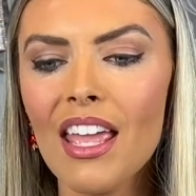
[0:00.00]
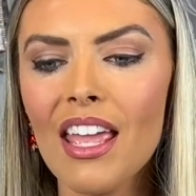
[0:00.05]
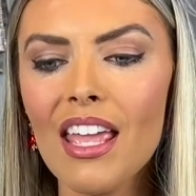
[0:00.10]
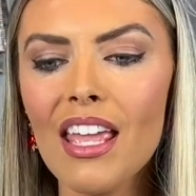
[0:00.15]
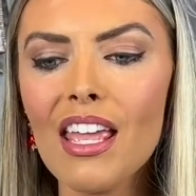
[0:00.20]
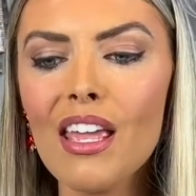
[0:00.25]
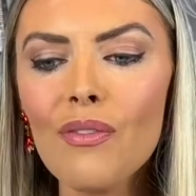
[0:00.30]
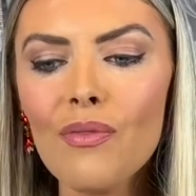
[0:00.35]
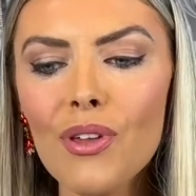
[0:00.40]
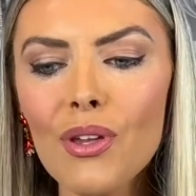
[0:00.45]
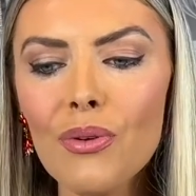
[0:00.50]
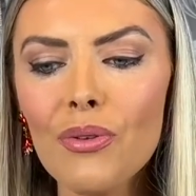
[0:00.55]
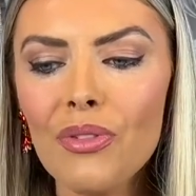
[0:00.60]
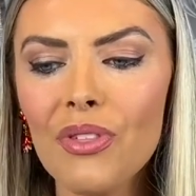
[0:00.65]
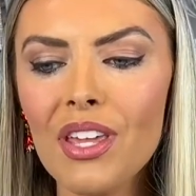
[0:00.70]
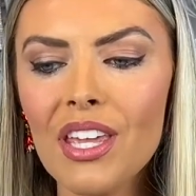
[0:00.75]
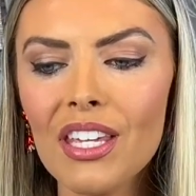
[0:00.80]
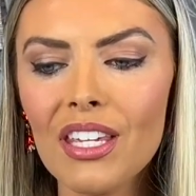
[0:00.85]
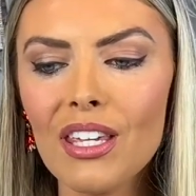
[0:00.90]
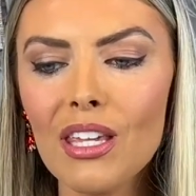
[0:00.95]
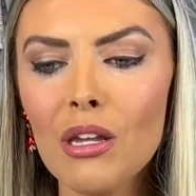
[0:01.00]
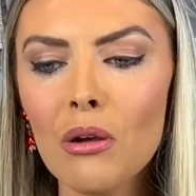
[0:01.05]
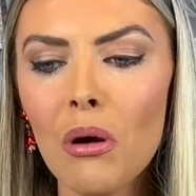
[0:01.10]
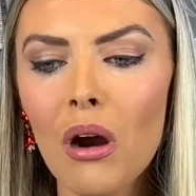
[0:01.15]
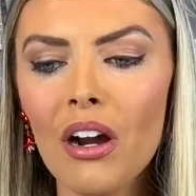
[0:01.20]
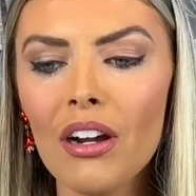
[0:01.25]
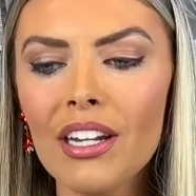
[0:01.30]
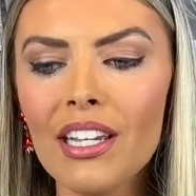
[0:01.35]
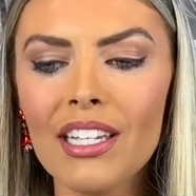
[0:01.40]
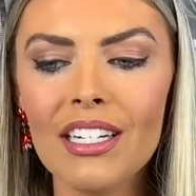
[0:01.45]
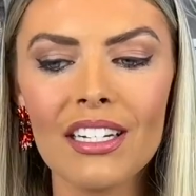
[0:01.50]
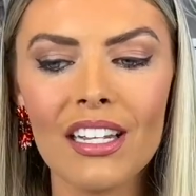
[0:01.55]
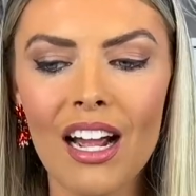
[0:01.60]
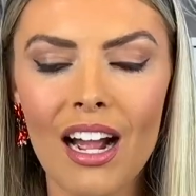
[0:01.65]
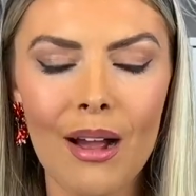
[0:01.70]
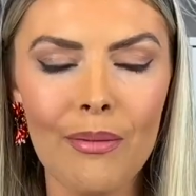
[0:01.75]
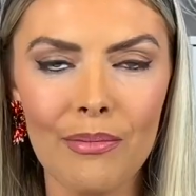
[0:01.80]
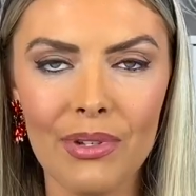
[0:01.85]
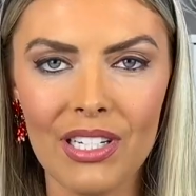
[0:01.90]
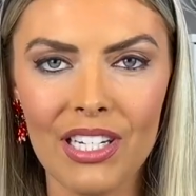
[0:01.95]
If you think you are in
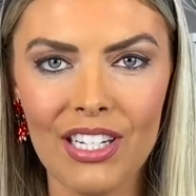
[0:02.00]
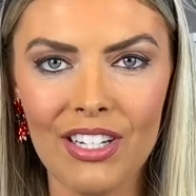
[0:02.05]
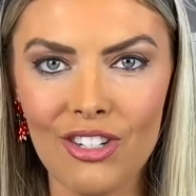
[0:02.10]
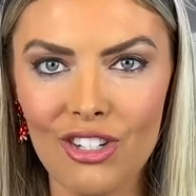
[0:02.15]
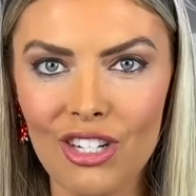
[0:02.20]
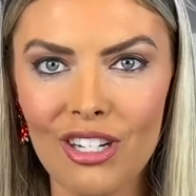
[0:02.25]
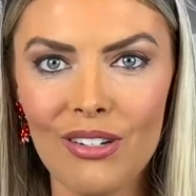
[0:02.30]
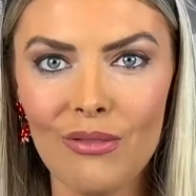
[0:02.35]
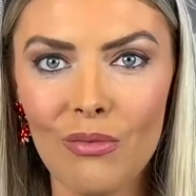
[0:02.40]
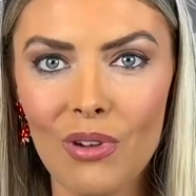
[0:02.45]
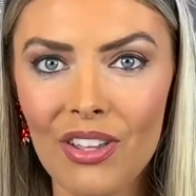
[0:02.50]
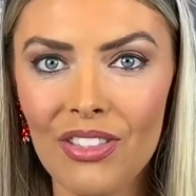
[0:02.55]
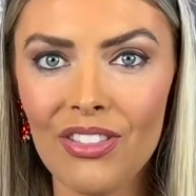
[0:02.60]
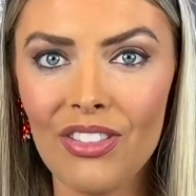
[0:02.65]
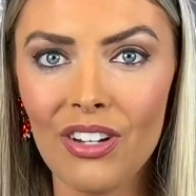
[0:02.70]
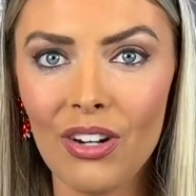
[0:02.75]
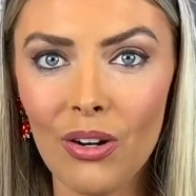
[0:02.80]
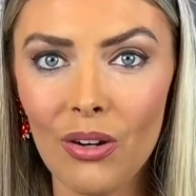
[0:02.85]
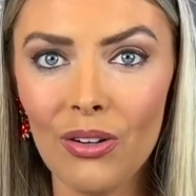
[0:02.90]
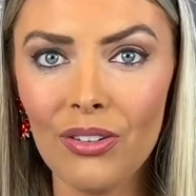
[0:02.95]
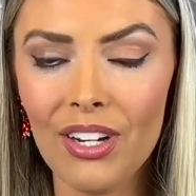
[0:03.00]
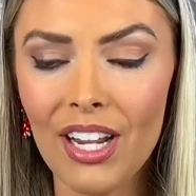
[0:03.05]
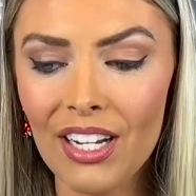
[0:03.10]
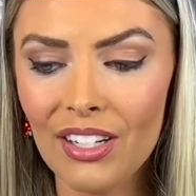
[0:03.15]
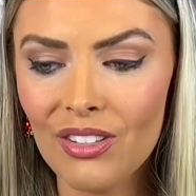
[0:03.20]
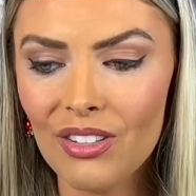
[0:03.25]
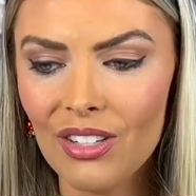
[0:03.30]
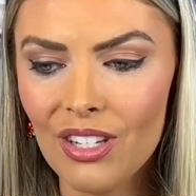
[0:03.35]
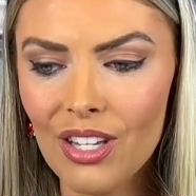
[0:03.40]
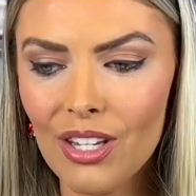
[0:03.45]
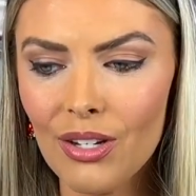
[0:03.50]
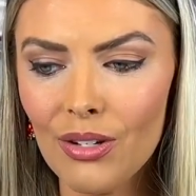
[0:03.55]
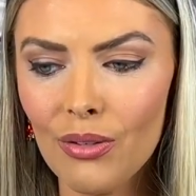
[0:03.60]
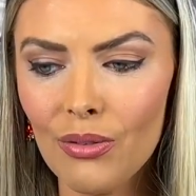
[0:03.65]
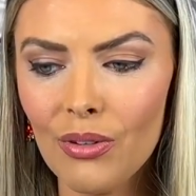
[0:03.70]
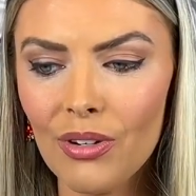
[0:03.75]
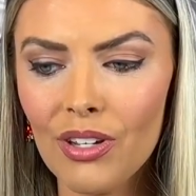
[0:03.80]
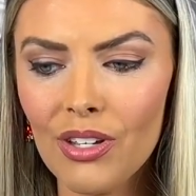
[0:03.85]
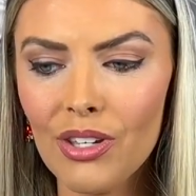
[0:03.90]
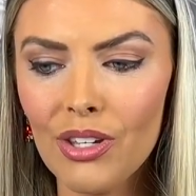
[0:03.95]
competition with the girl next to
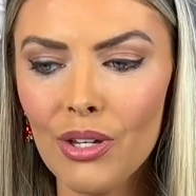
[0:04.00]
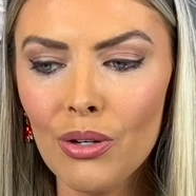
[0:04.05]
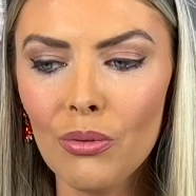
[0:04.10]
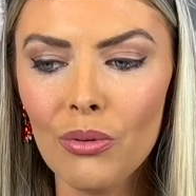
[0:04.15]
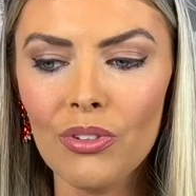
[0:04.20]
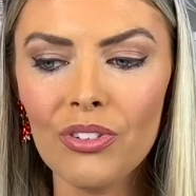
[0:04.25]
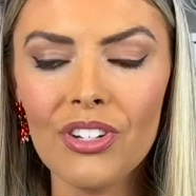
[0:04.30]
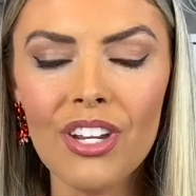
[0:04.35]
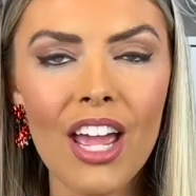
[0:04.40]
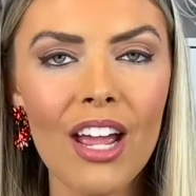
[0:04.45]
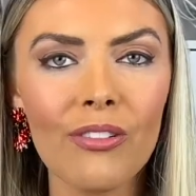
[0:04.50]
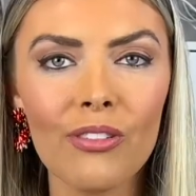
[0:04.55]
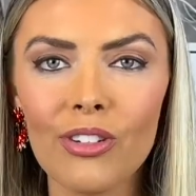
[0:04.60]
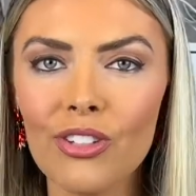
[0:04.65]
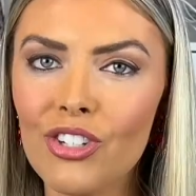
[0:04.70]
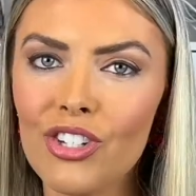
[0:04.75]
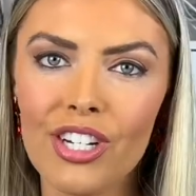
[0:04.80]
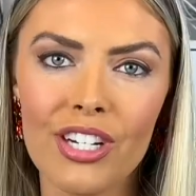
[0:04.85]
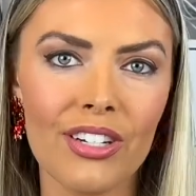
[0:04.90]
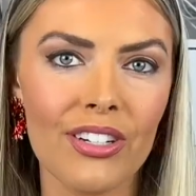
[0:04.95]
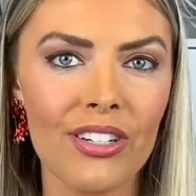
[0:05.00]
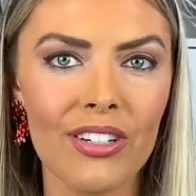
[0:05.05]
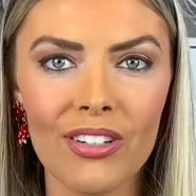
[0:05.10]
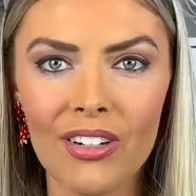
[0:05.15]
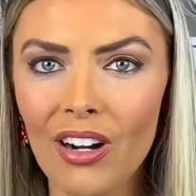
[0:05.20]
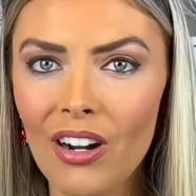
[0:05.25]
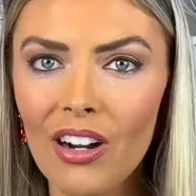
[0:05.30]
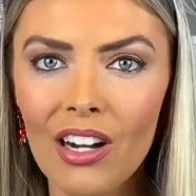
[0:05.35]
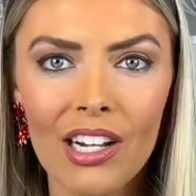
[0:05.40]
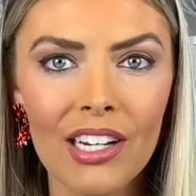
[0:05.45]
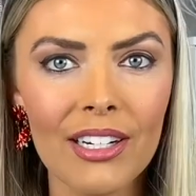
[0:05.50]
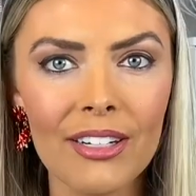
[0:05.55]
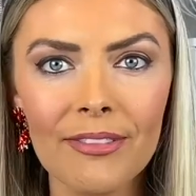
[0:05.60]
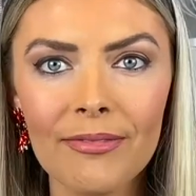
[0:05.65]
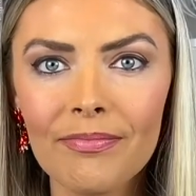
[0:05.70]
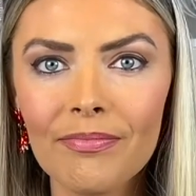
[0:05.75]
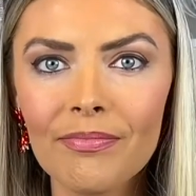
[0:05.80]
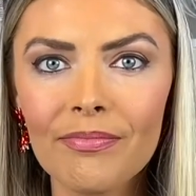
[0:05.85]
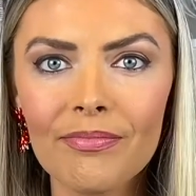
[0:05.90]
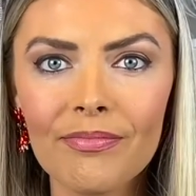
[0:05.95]
you, you will never cheer her on.
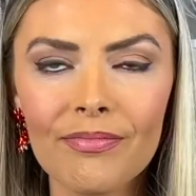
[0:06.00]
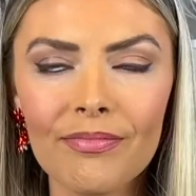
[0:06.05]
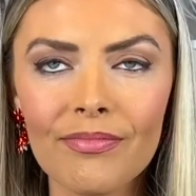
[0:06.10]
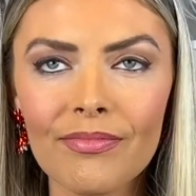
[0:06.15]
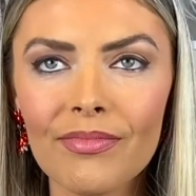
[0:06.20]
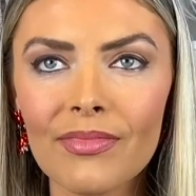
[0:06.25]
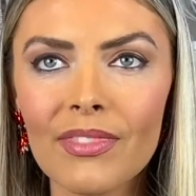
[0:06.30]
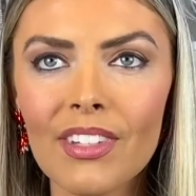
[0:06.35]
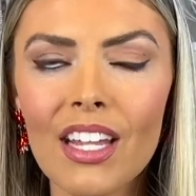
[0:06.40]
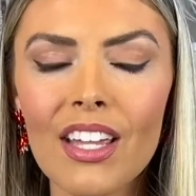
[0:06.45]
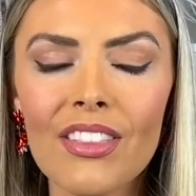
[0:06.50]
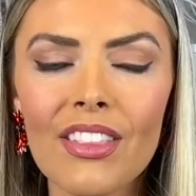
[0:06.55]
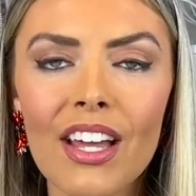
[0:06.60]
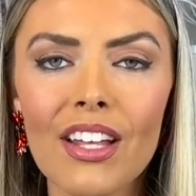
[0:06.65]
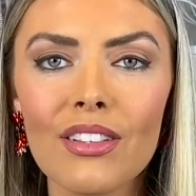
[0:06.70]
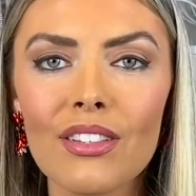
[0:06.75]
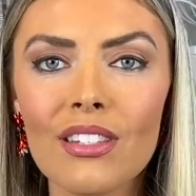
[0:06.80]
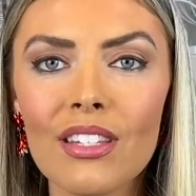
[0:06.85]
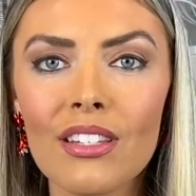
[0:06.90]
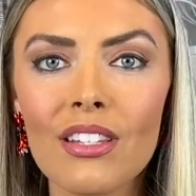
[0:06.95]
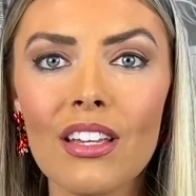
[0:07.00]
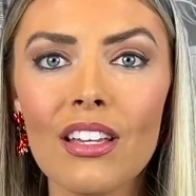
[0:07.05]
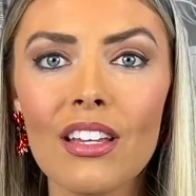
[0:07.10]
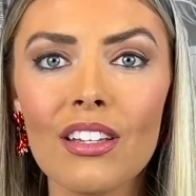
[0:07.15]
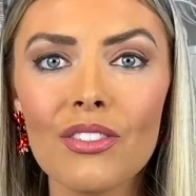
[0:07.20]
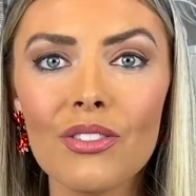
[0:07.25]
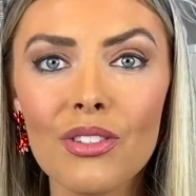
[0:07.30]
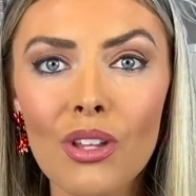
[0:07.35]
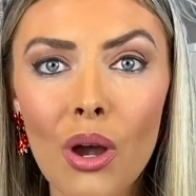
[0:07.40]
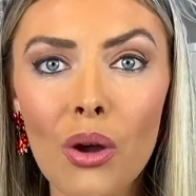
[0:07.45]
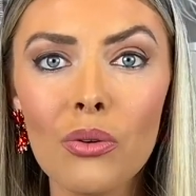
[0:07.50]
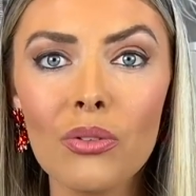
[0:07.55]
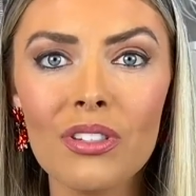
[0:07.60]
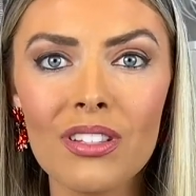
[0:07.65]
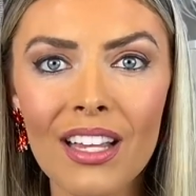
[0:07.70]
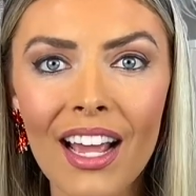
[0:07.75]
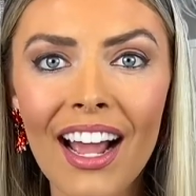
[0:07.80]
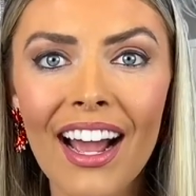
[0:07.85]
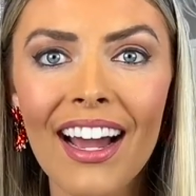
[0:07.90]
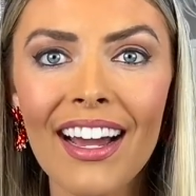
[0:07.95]
And that's so
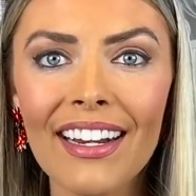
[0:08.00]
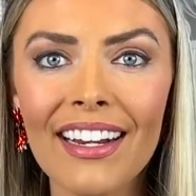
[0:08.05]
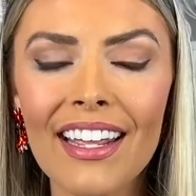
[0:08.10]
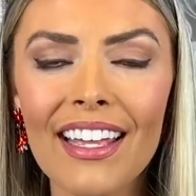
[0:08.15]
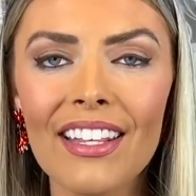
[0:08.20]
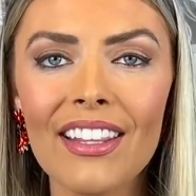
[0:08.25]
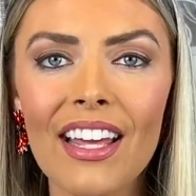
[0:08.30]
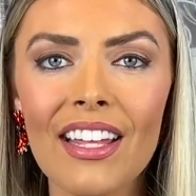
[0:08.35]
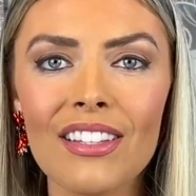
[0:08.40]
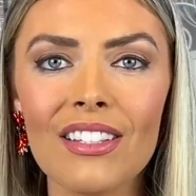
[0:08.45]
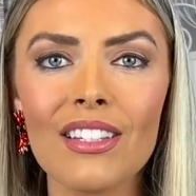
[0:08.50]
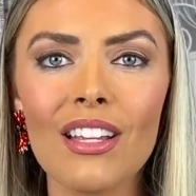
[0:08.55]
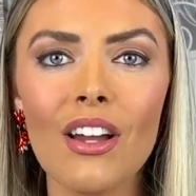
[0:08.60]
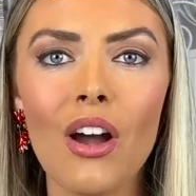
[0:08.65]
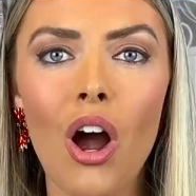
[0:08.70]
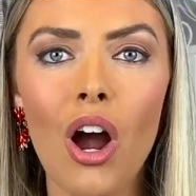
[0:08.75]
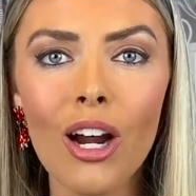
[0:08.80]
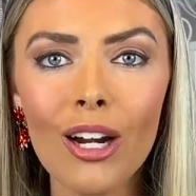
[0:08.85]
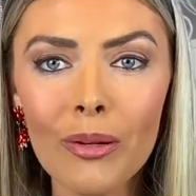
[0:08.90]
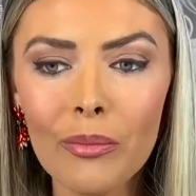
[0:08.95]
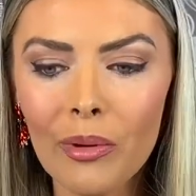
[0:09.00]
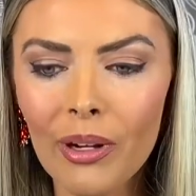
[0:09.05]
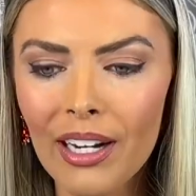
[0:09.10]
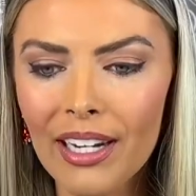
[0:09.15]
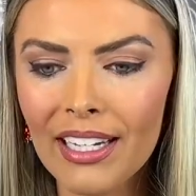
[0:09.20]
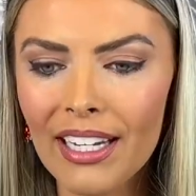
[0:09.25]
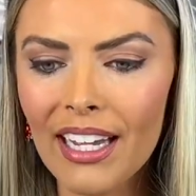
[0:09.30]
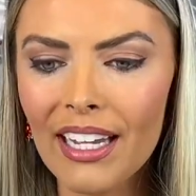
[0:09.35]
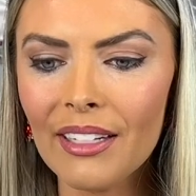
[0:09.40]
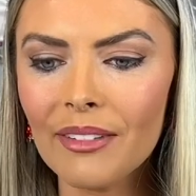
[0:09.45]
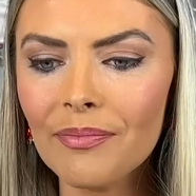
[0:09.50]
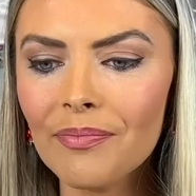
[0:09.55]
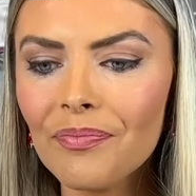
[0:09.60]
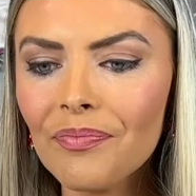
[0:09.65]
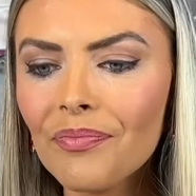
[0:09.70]
sad and that's heartbreaking.